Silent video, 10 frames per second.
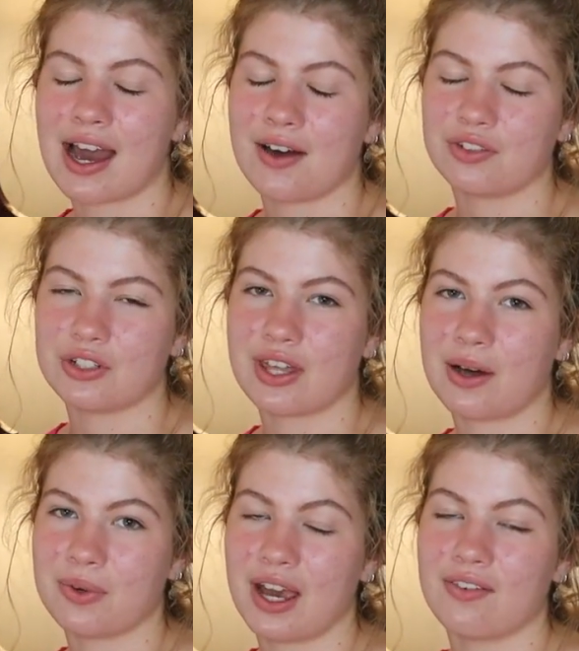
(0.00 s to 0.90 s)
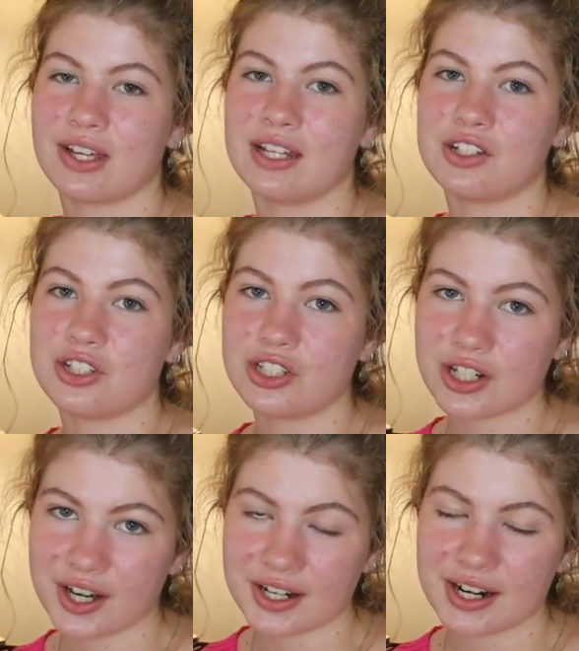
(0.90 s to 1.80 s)
After that, we have a
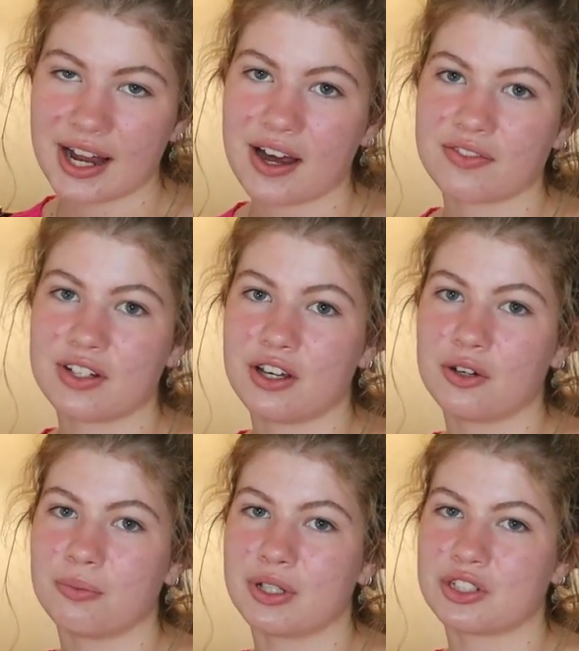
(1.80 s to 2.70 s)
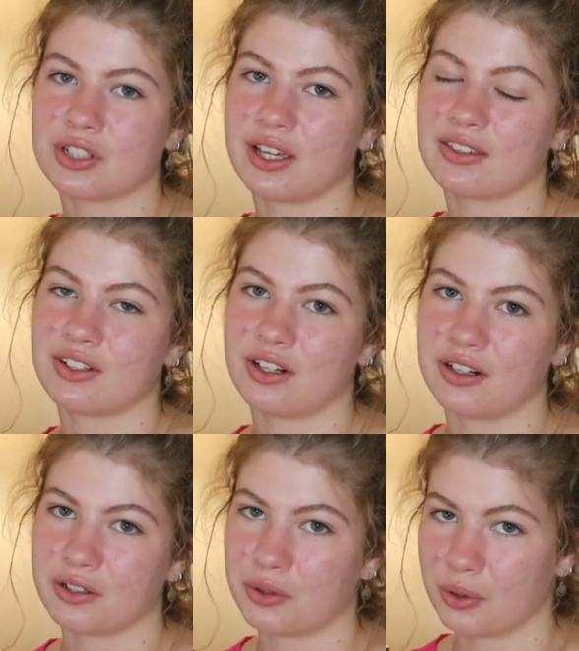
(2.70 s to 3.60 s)
dotted half note, much like the
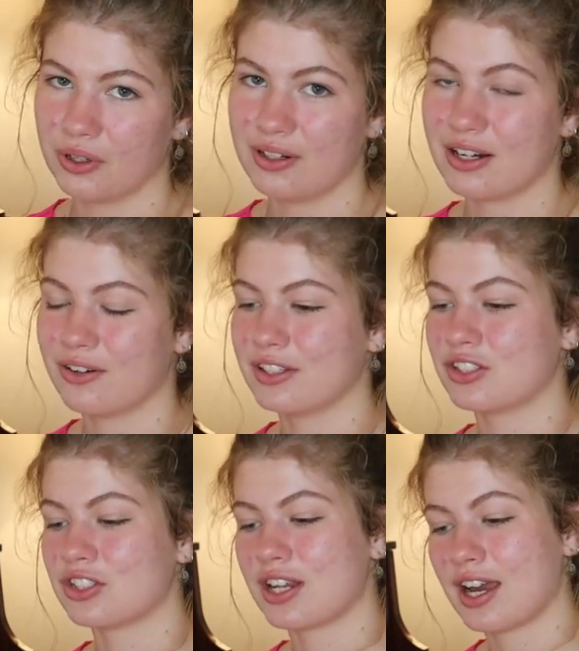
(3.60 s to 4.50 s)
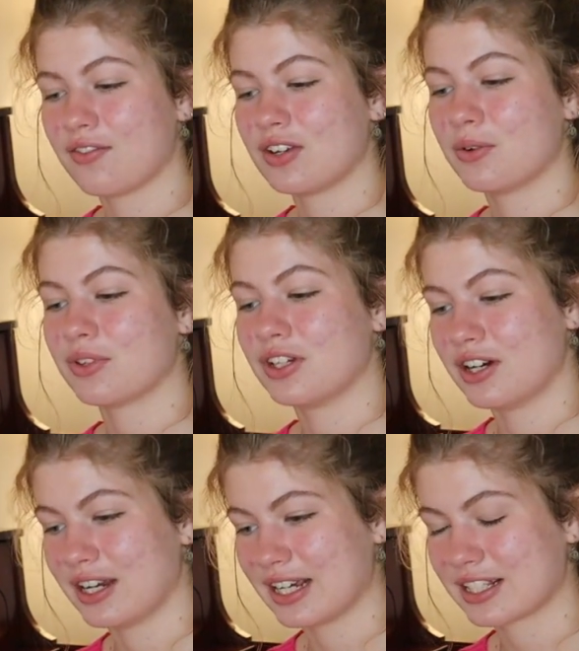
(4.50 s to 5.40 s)
dotted quarter note. It's just a half note with a
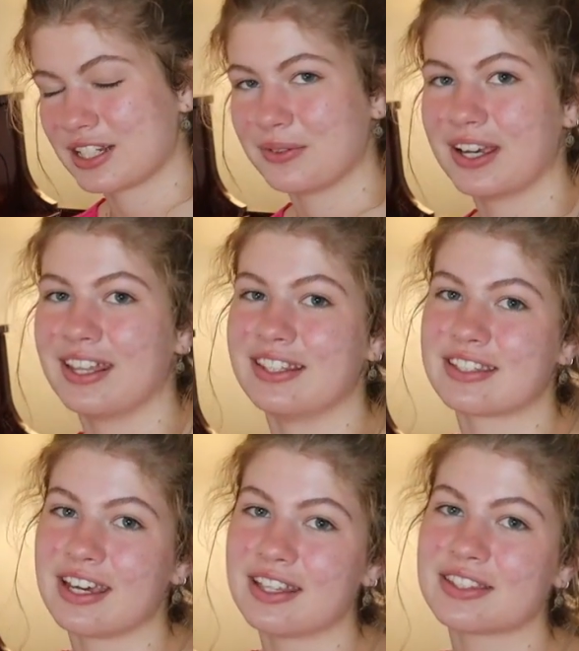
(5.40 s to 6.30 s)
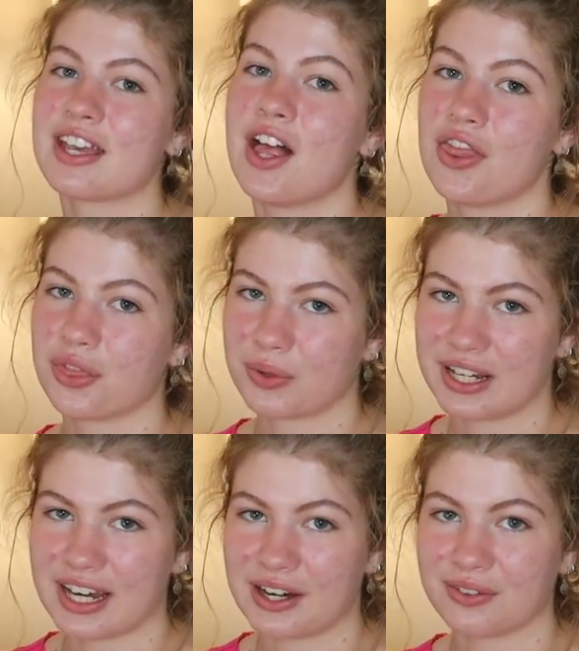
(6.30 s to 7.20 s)
dot next to it, and this gets
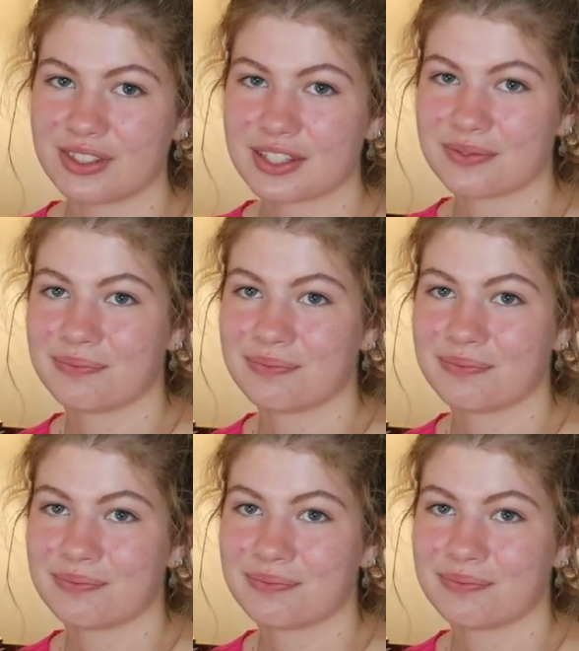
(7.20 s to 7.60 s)
3 counts.